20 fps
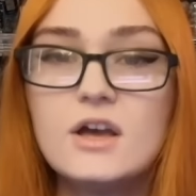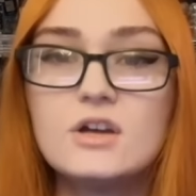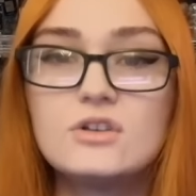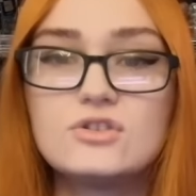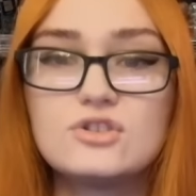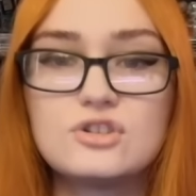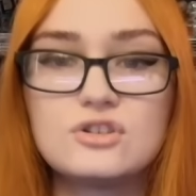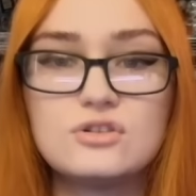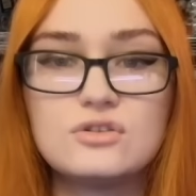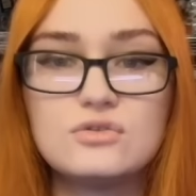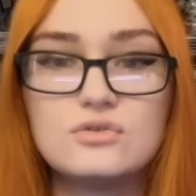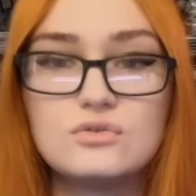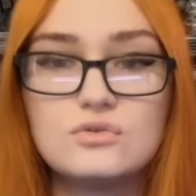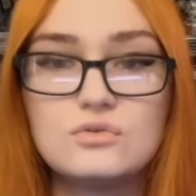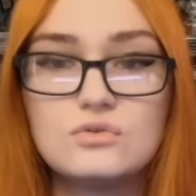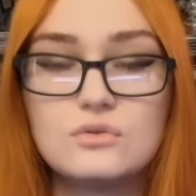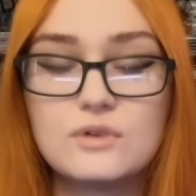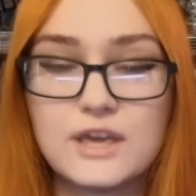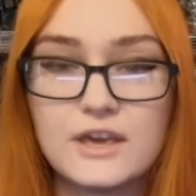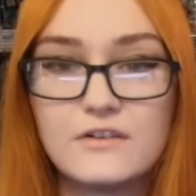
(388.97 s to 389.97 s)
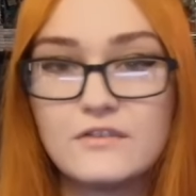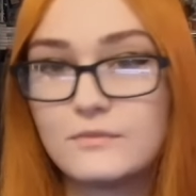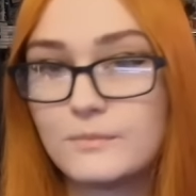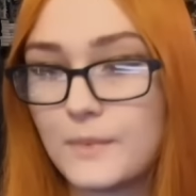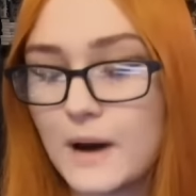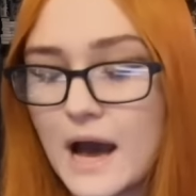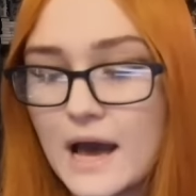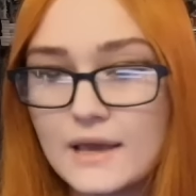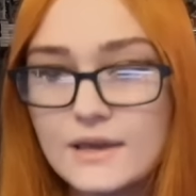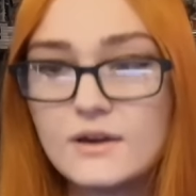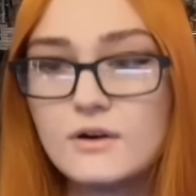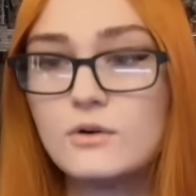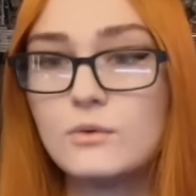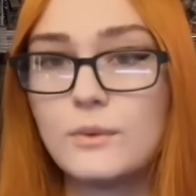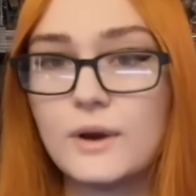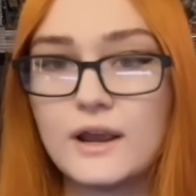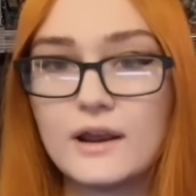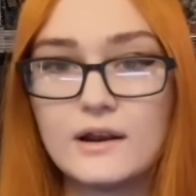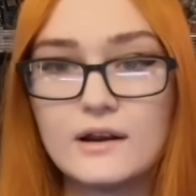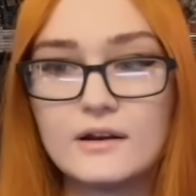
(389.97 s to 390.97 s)
to give
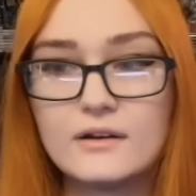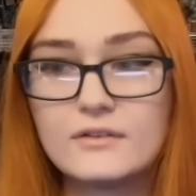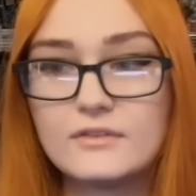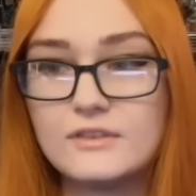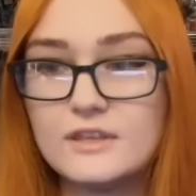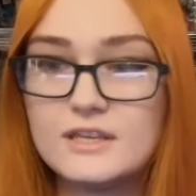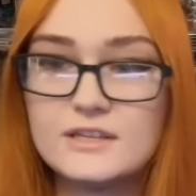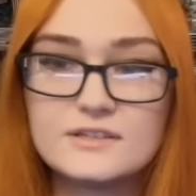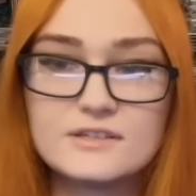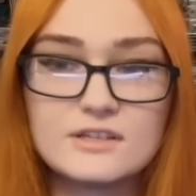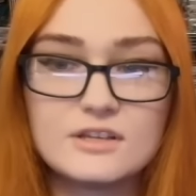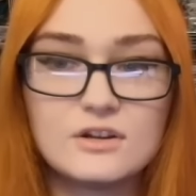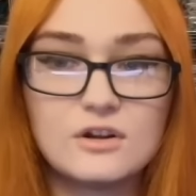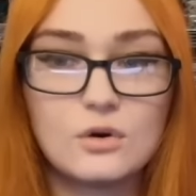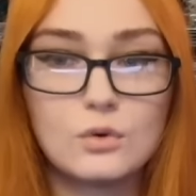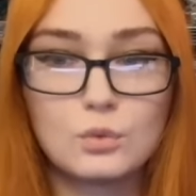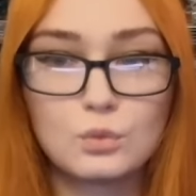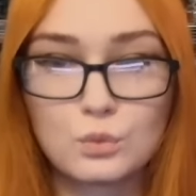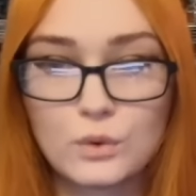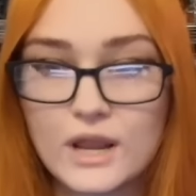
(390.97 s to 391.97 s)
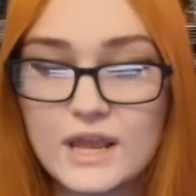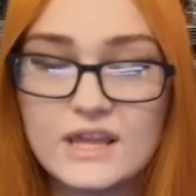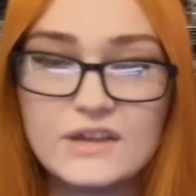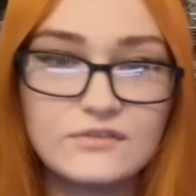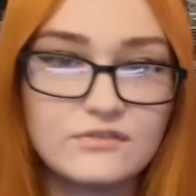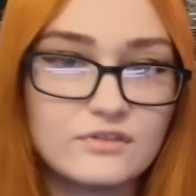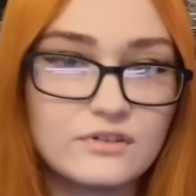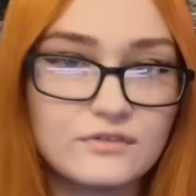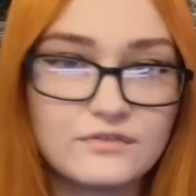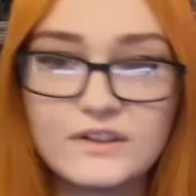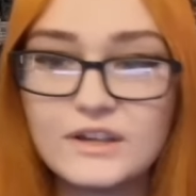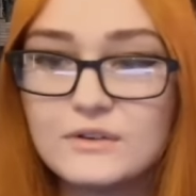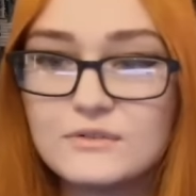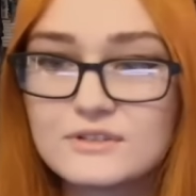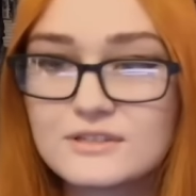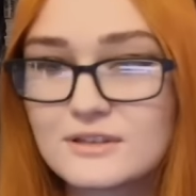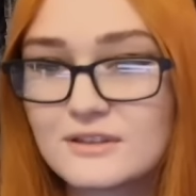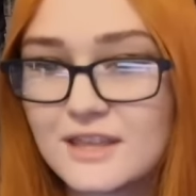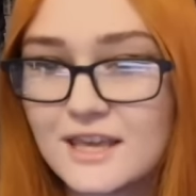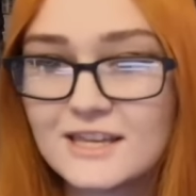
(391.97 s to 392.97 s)
BioWare these, you know, rave reviews
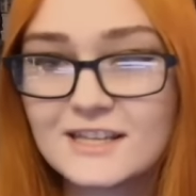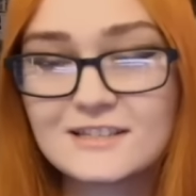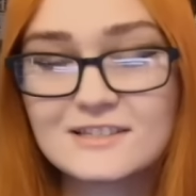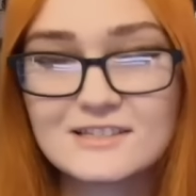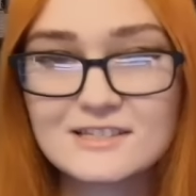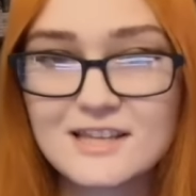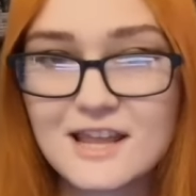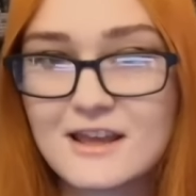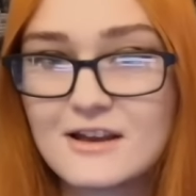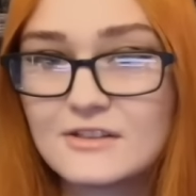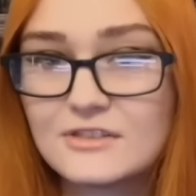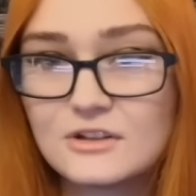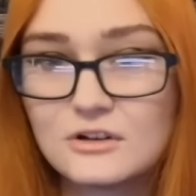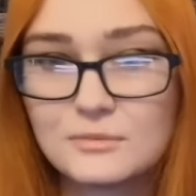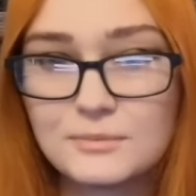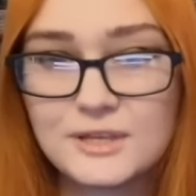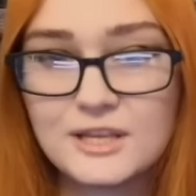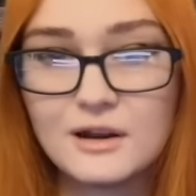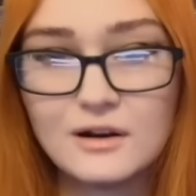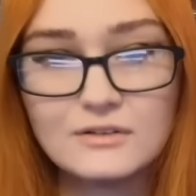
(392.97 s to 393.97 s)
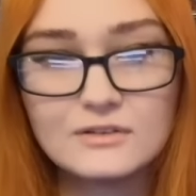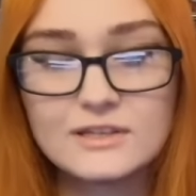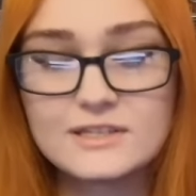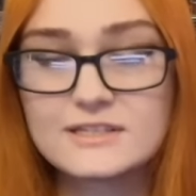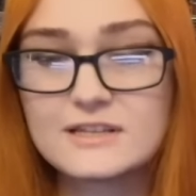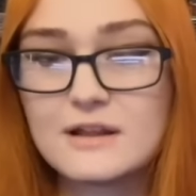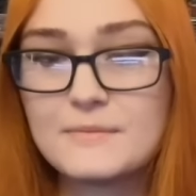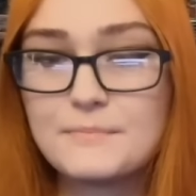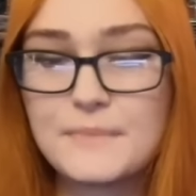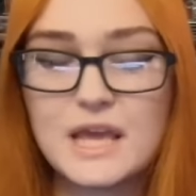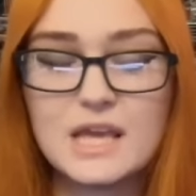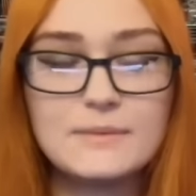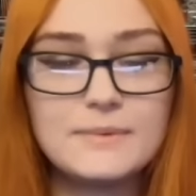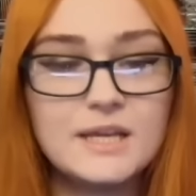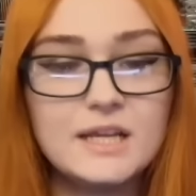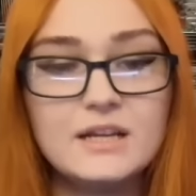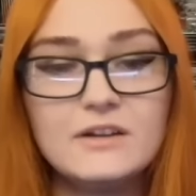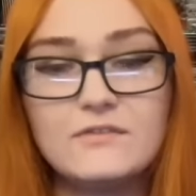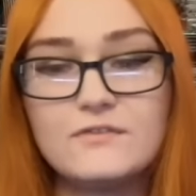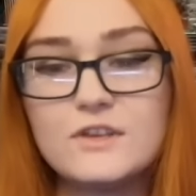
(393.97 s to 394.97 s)
so they can stay on their PR list. And maybe
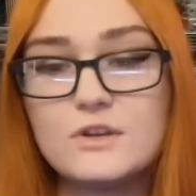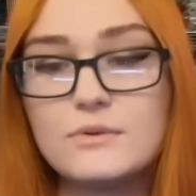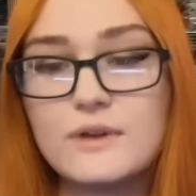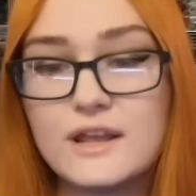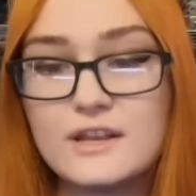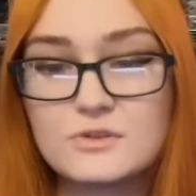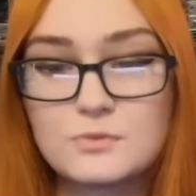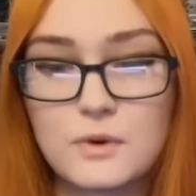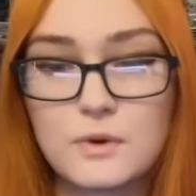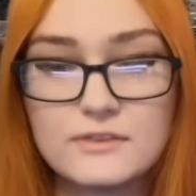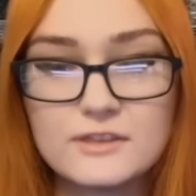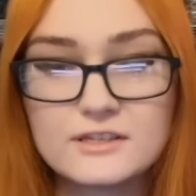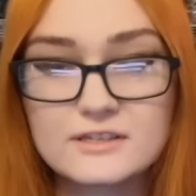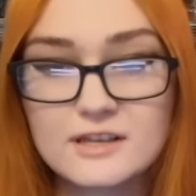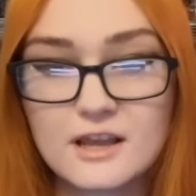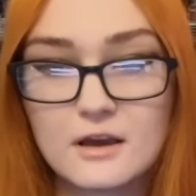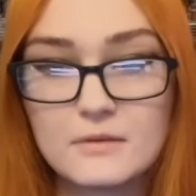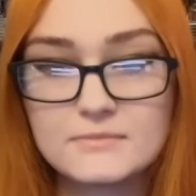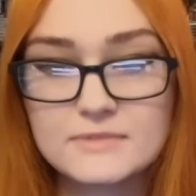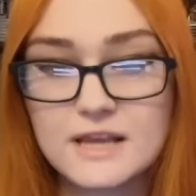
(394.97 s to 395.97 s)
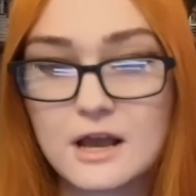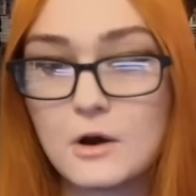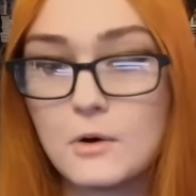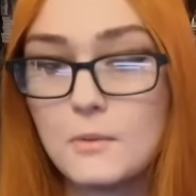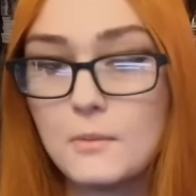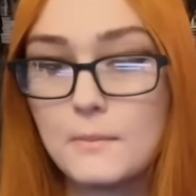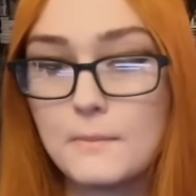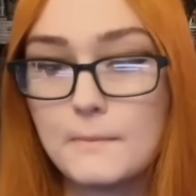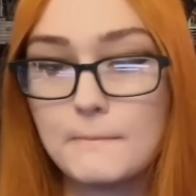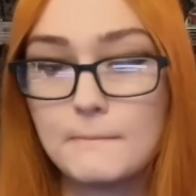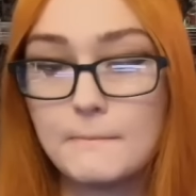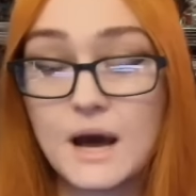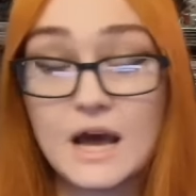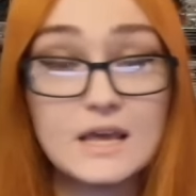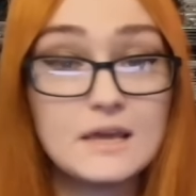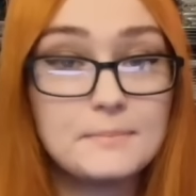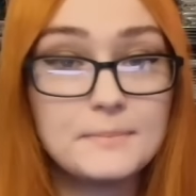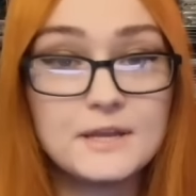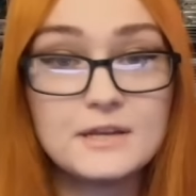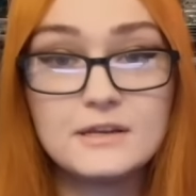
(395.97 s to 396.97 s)
in a few few days when this comes out, my
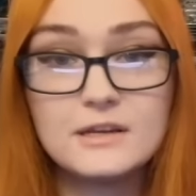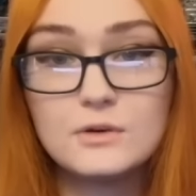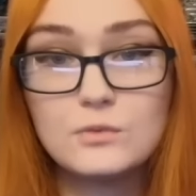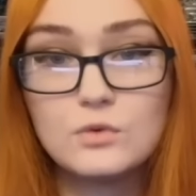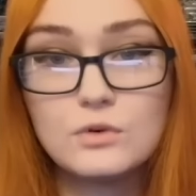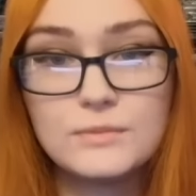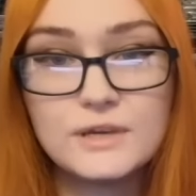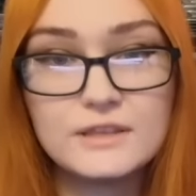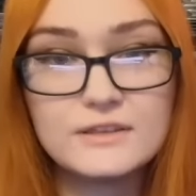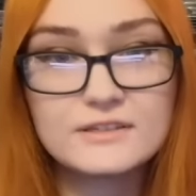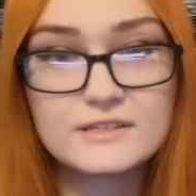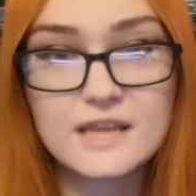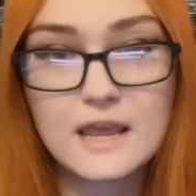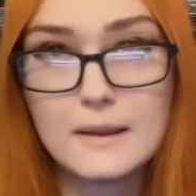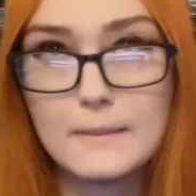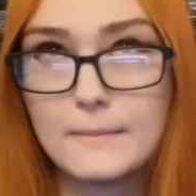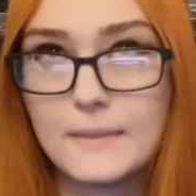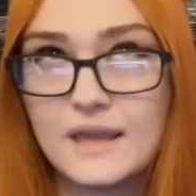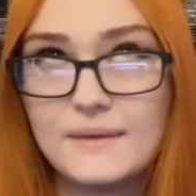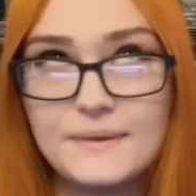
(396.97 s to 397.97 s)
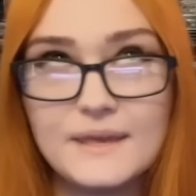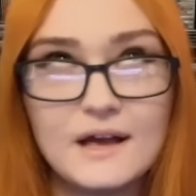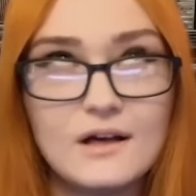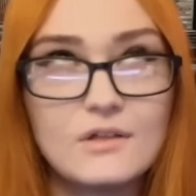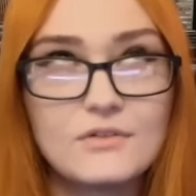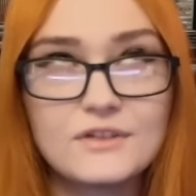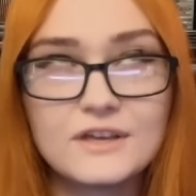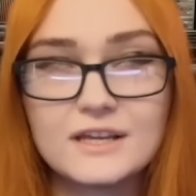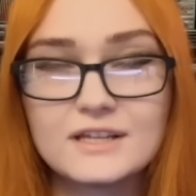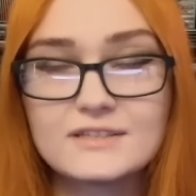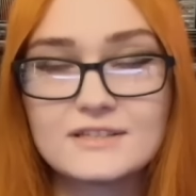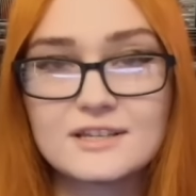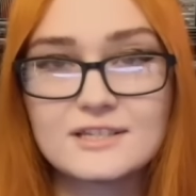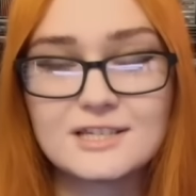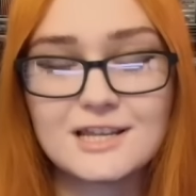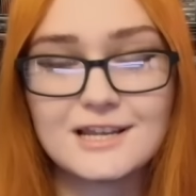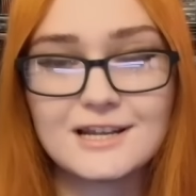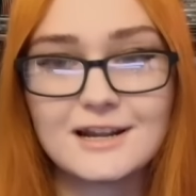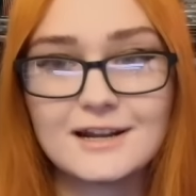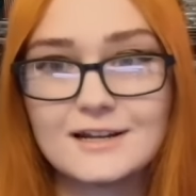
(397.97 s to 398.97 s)
opinion will be the same. Maybe I'll think it's a
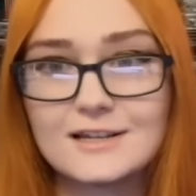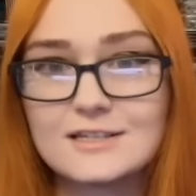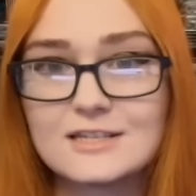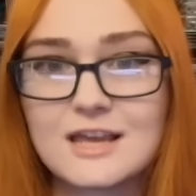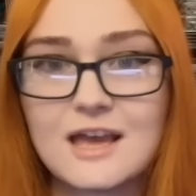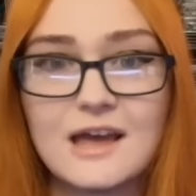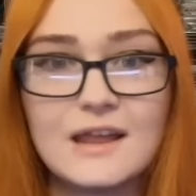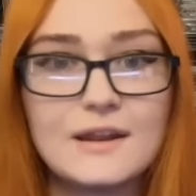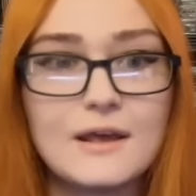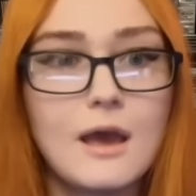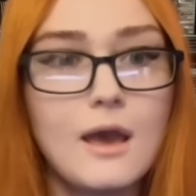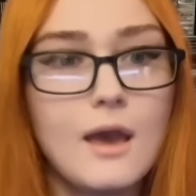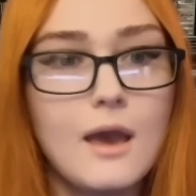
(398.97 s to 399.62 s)
10 out of 10.